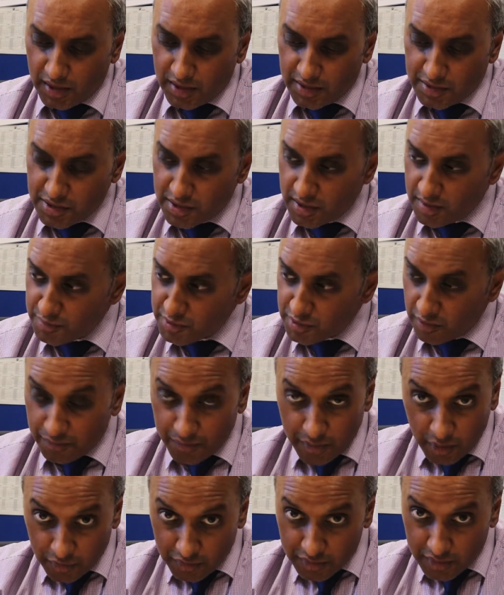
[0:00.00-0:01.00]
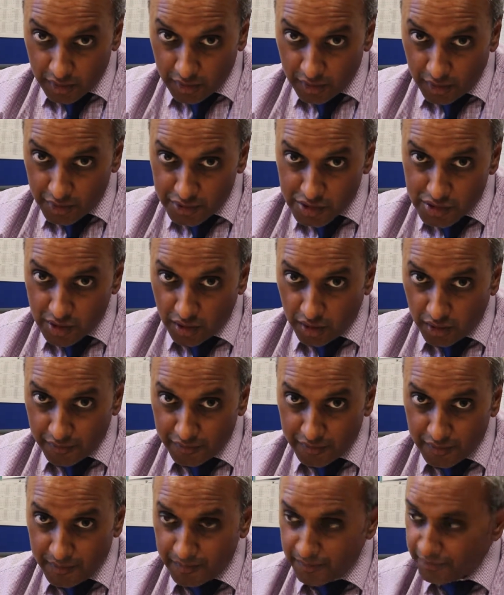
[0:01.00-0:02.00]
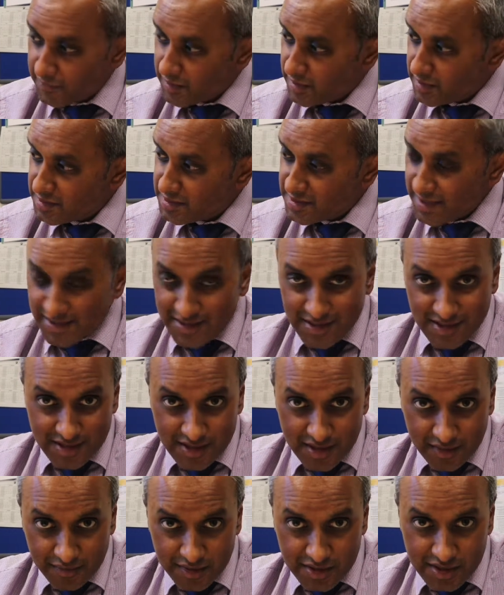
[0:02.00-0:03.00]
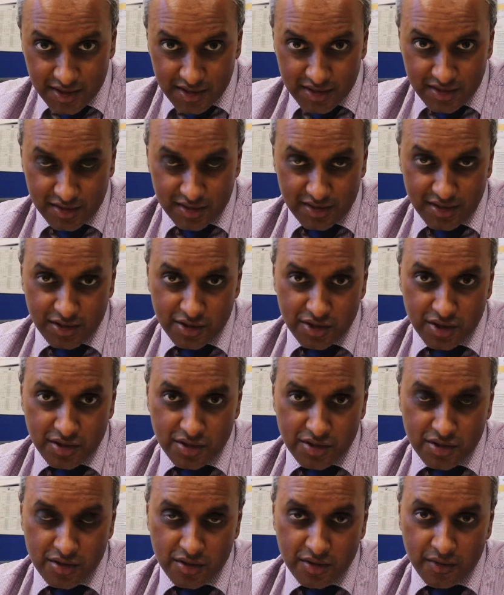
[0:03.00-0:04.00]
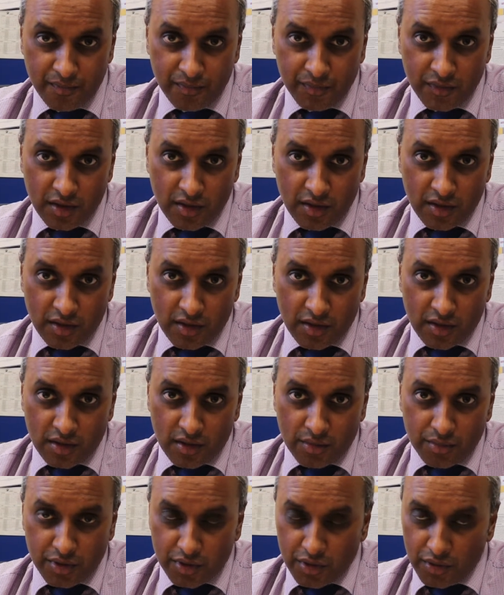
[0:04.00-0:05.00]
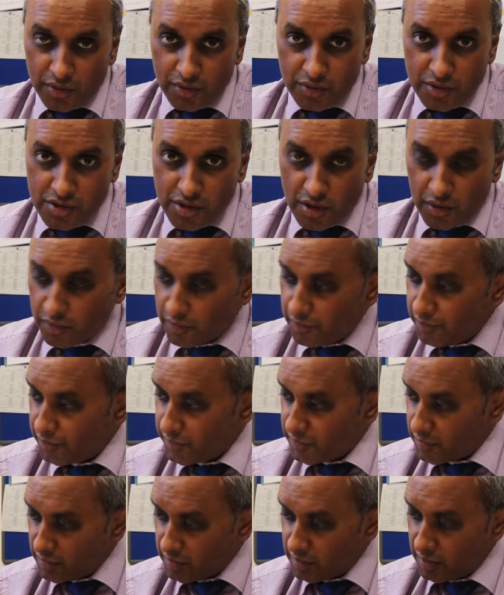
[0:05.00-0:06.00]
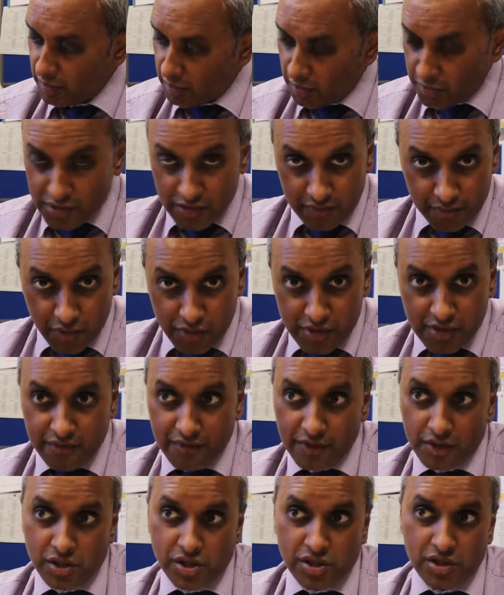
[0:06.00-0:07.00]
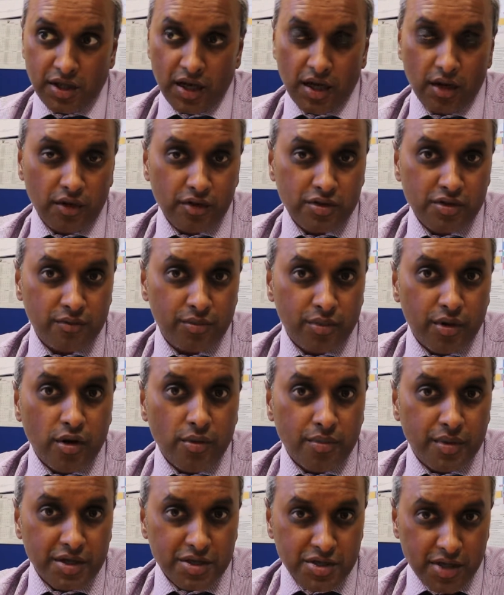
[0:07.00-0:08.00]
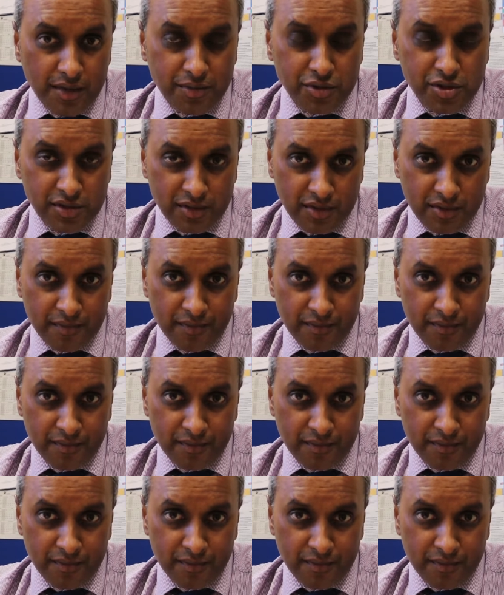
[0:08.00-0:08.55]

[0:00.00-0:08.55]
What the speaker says: terms of both the loss of sensitivity to the digits, but also loss of motor function and loss of proprioception.